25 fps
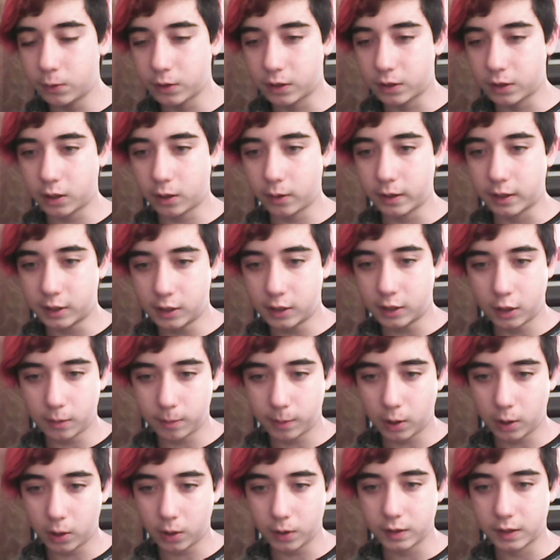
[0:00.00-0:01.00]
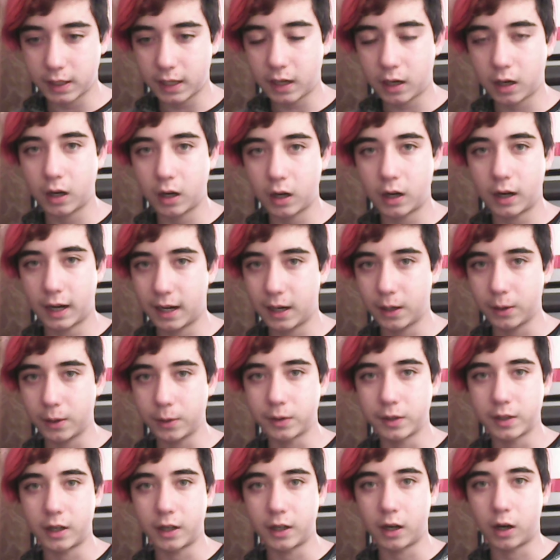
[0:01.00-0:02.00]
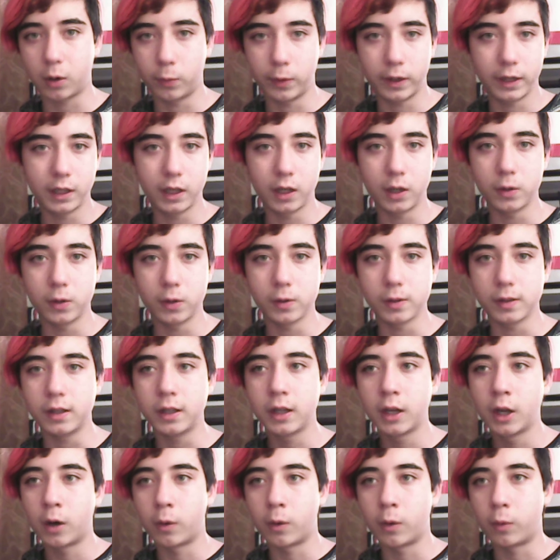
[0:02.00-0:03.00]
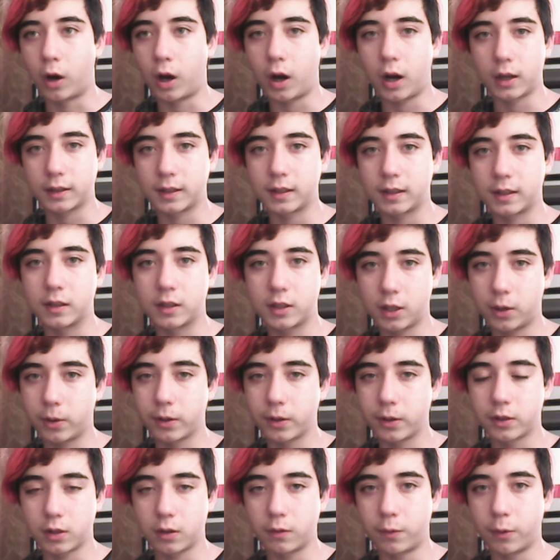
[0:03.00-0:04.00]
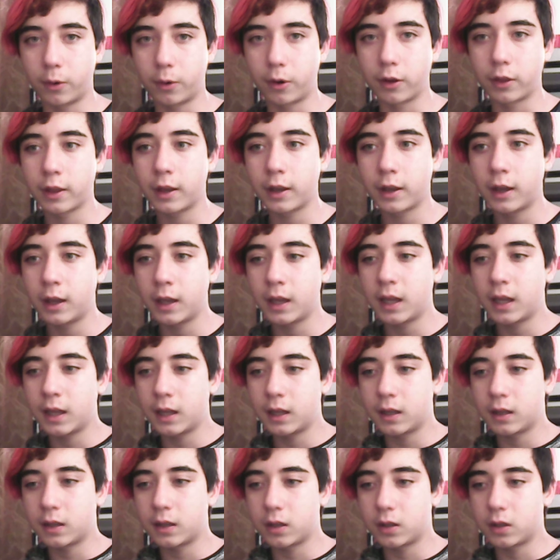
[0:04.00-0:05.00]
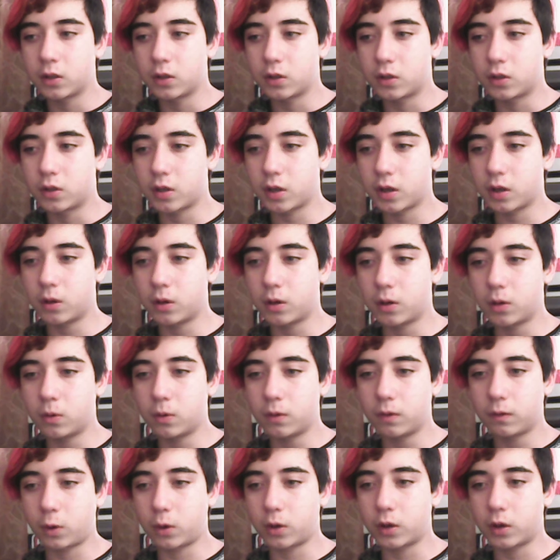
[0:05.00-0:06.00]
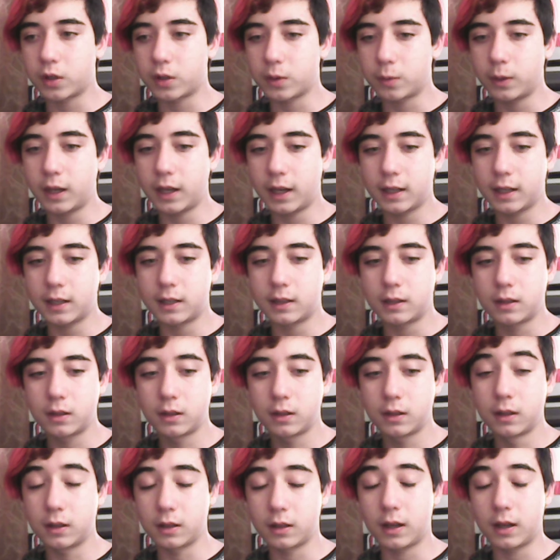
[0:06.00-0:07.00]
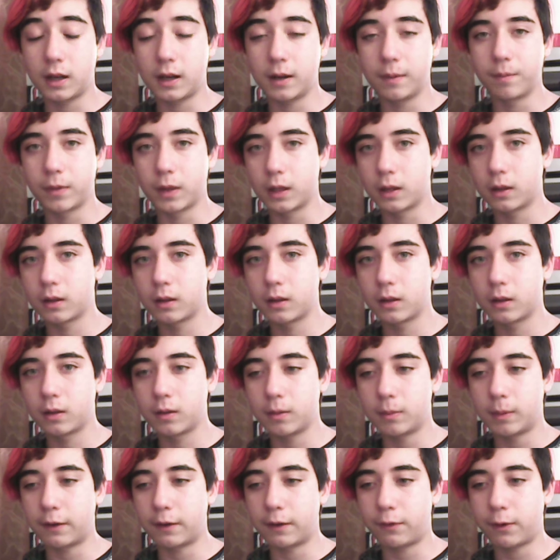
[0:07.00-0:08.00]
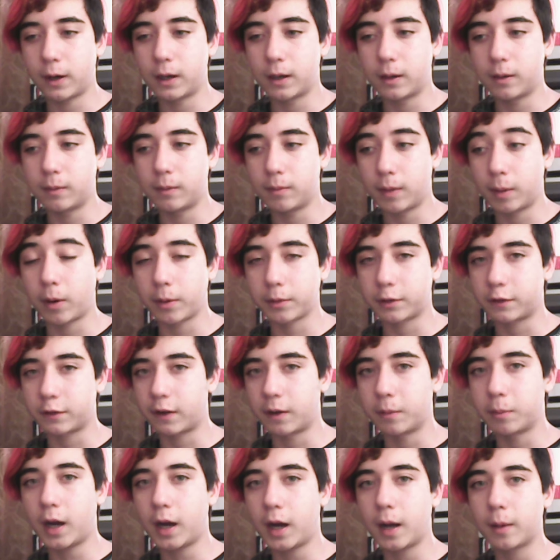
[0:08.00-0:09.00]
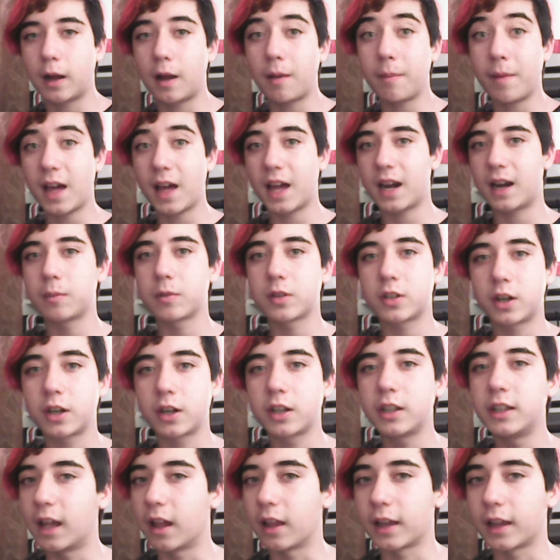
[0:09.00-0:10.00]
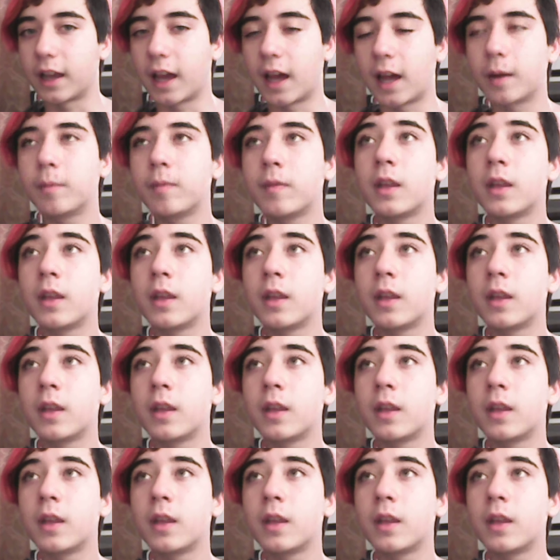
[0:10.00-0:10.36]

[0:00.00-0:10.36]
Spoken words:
throwing snowballs at our house and our windows and rocks and so on and so forth. So of course we had um, my mom's friend Bob got mad at him and started yelling at him.